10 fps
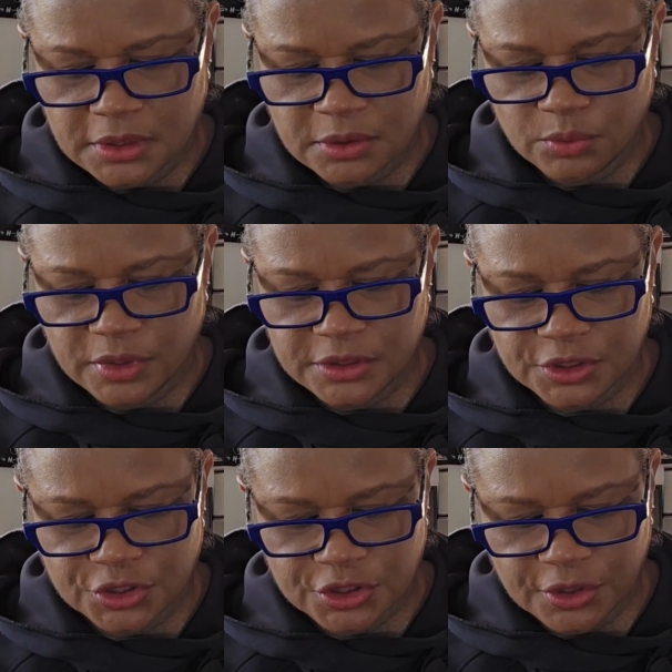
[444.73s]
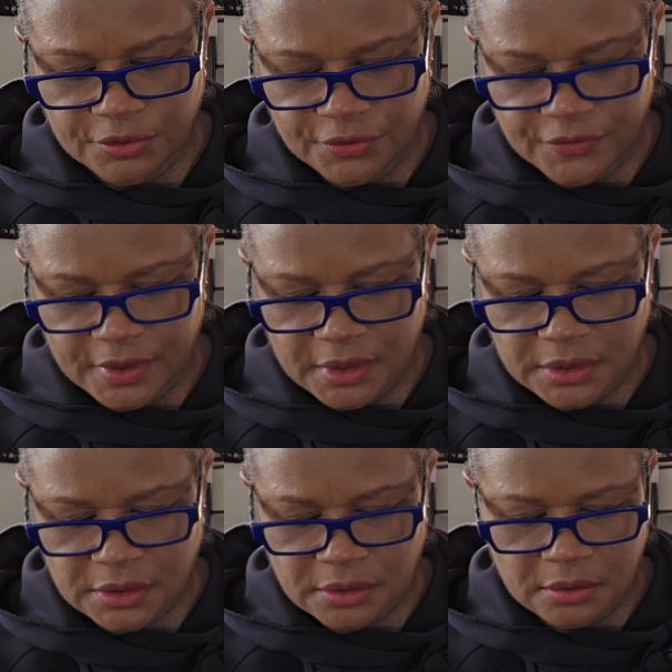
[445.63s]
So I want to show you
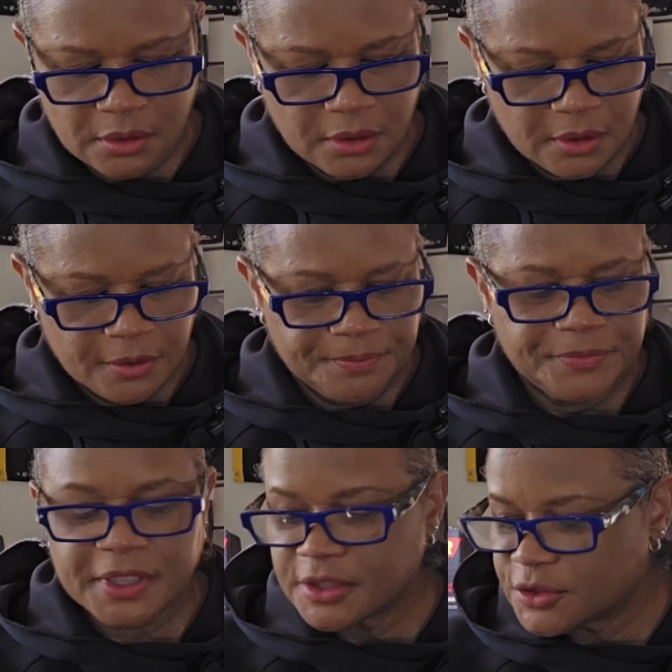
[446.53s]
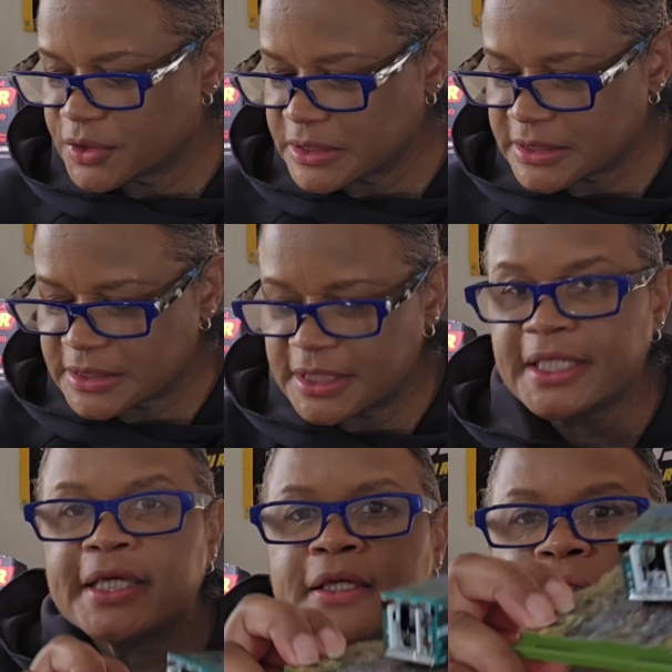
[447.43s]
this because you can
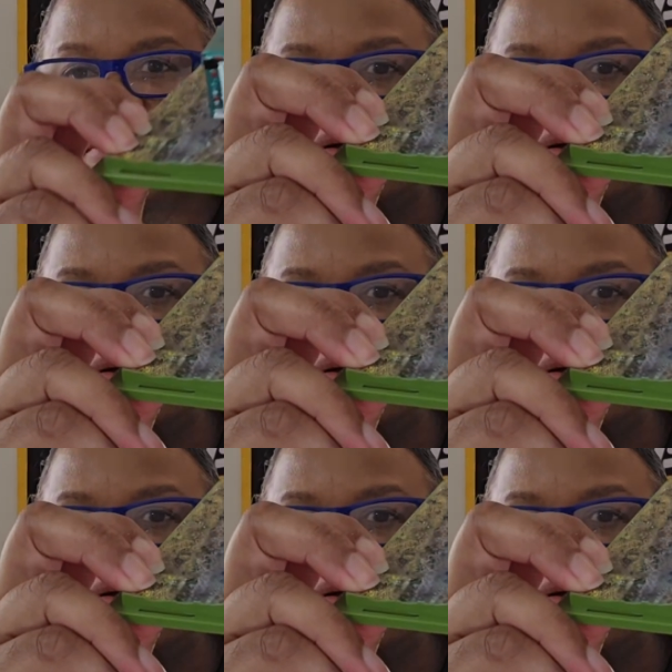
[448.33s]
see